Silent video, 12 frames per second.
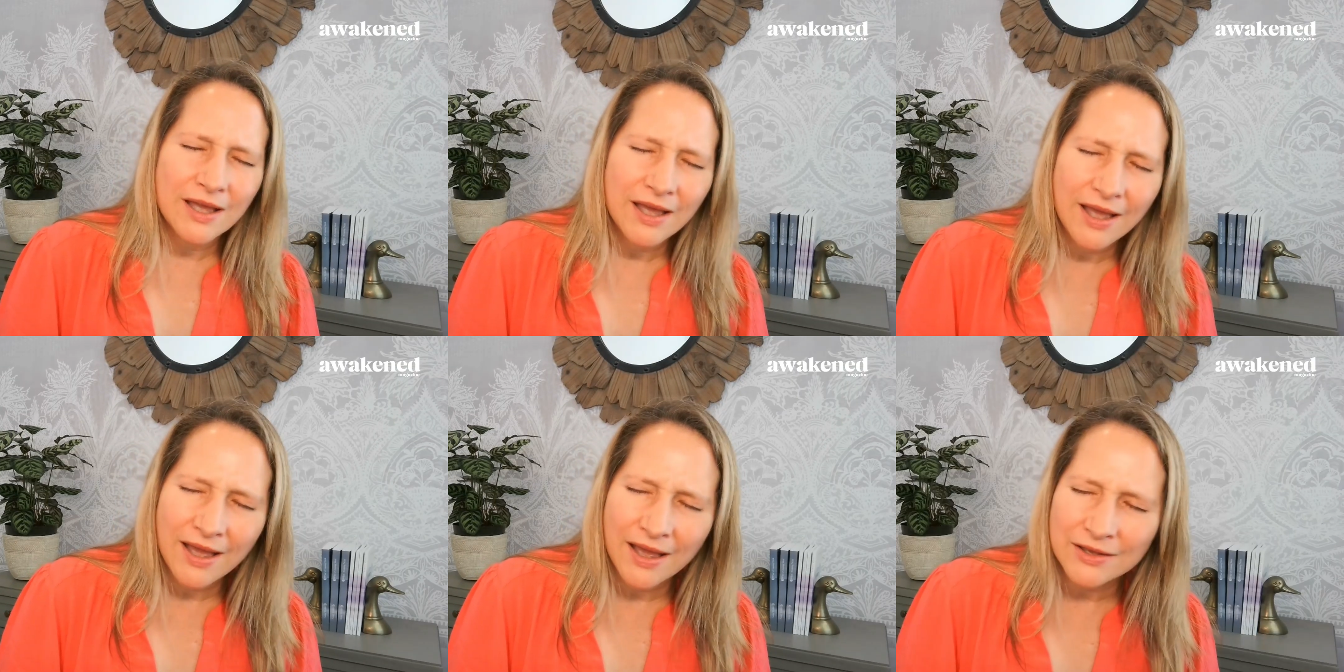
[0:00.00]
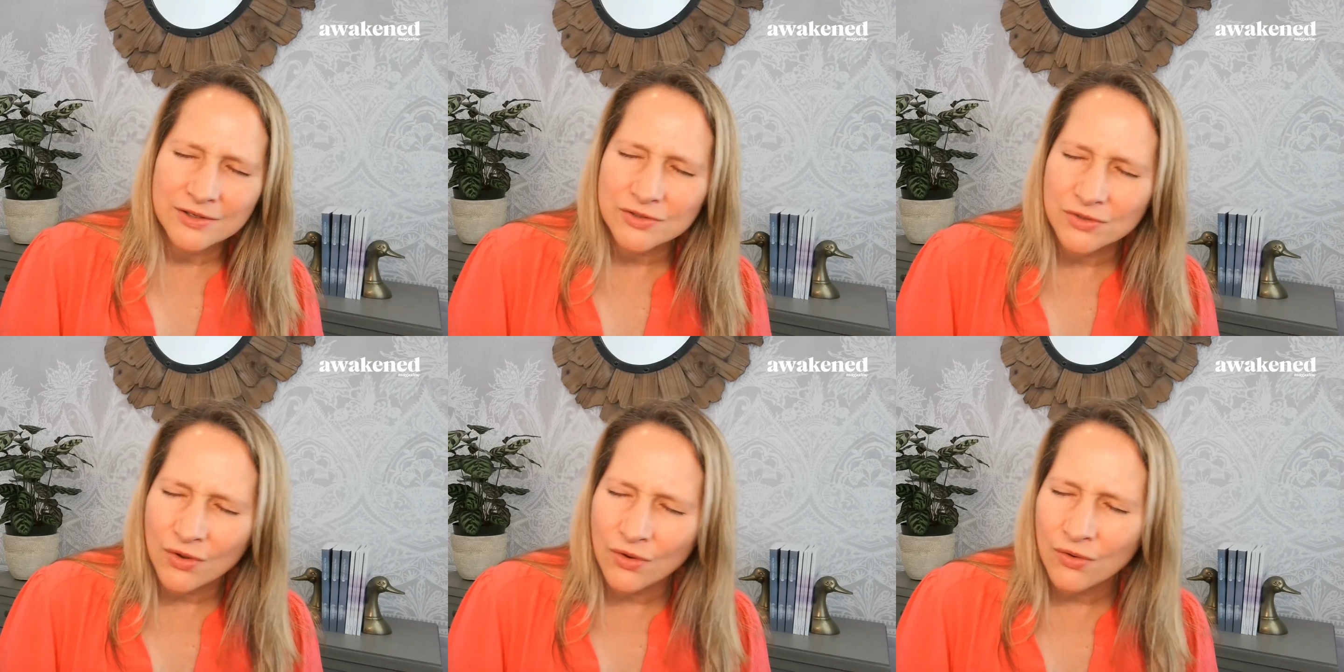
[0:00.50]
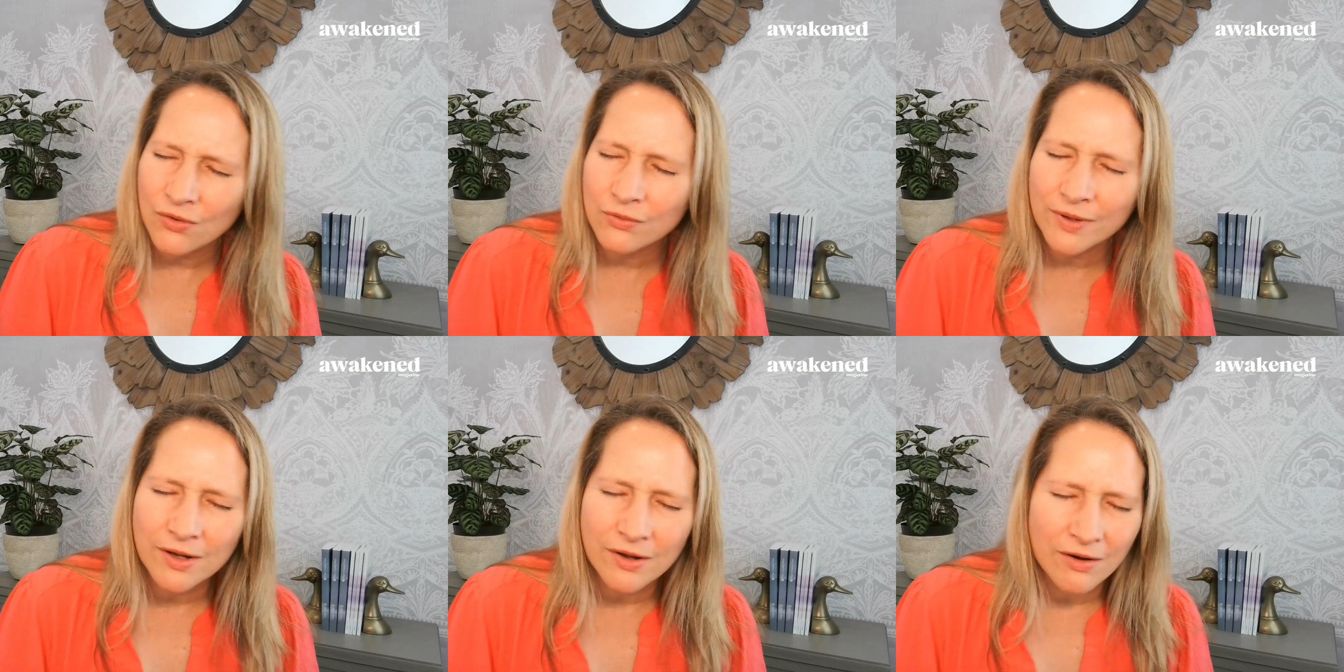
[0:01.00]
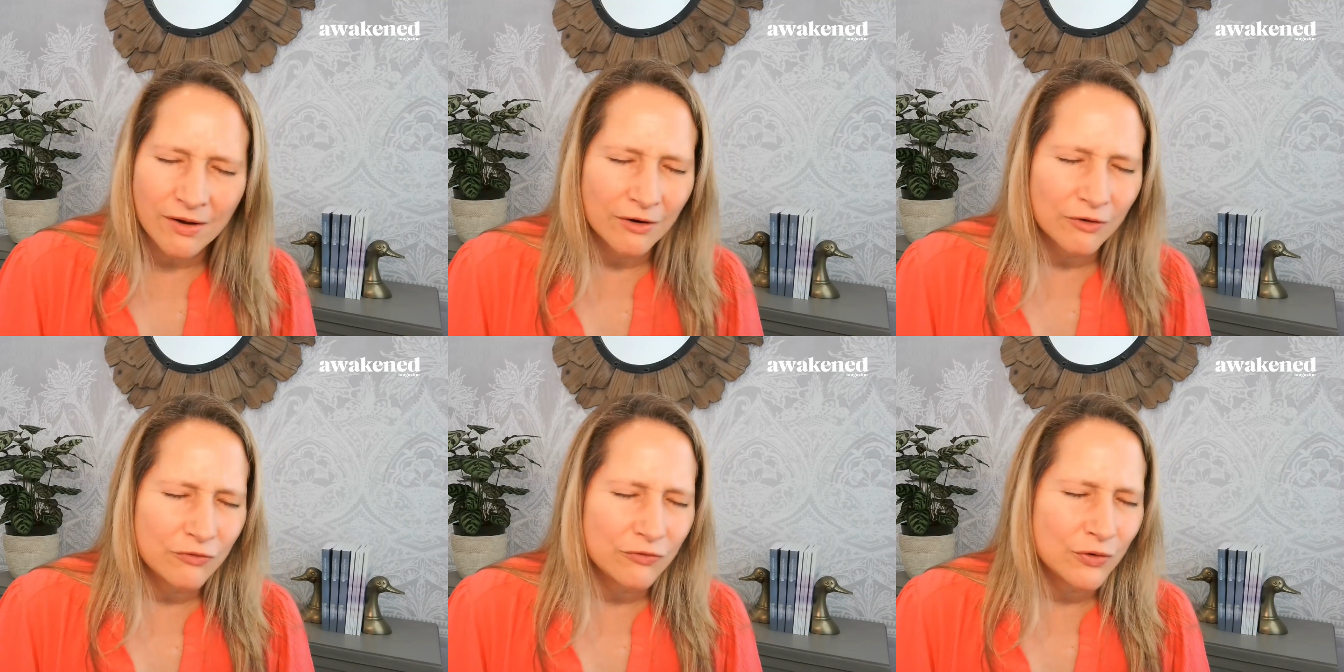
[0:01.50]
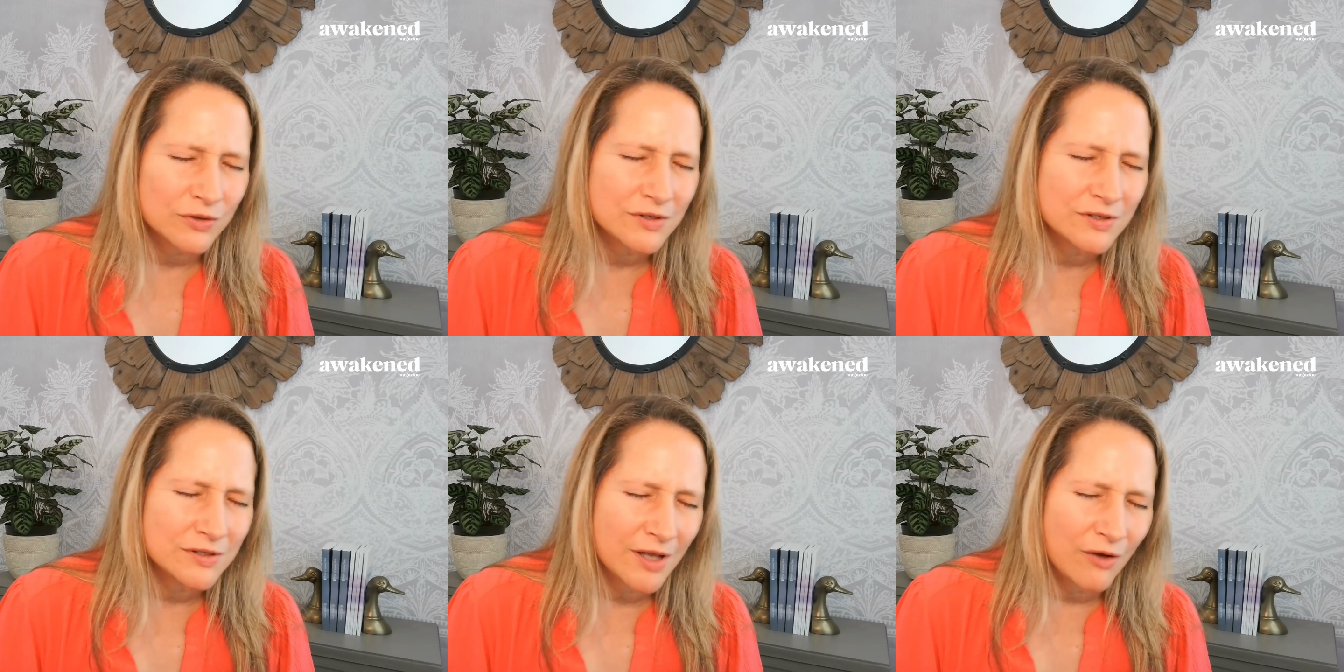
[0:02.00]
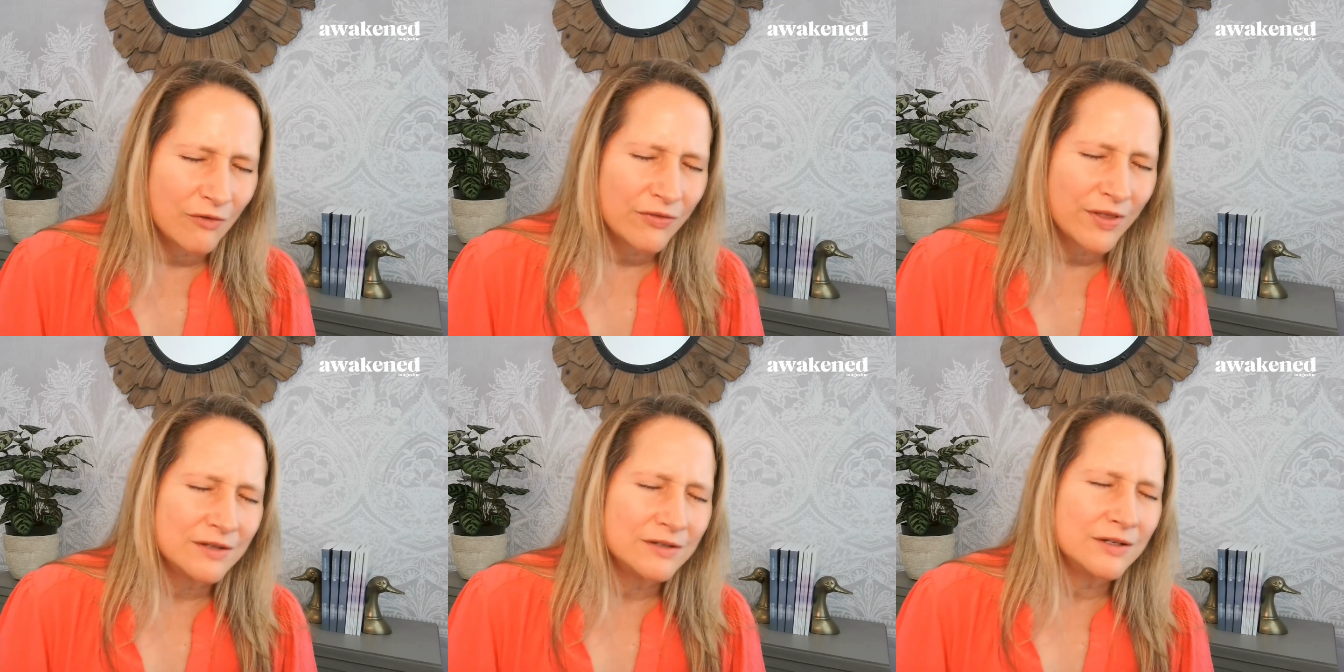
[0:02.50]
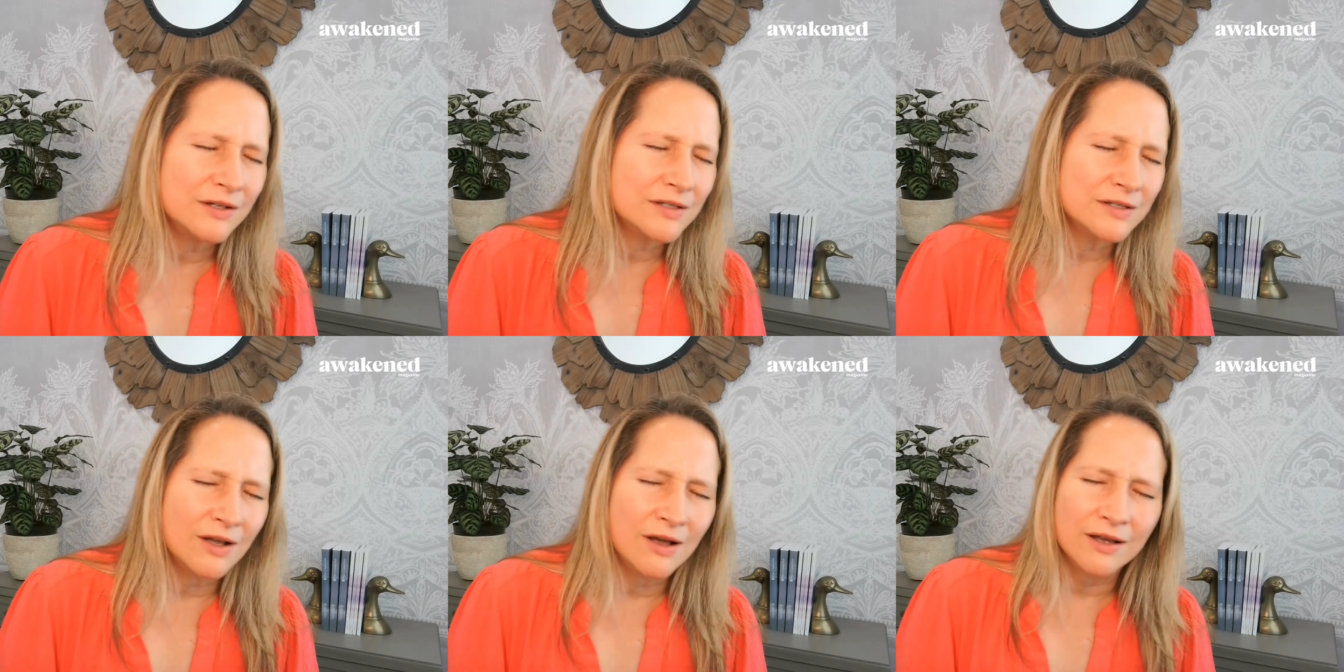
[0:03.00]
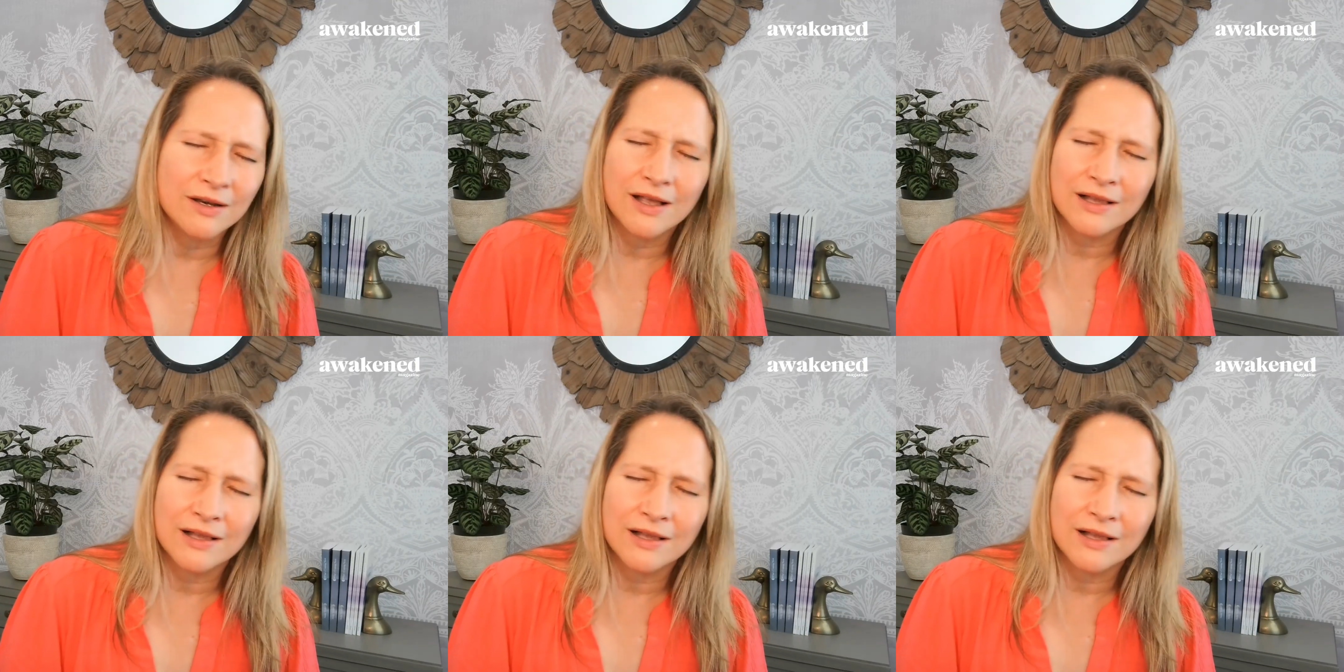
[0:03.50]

has no regard for self that does not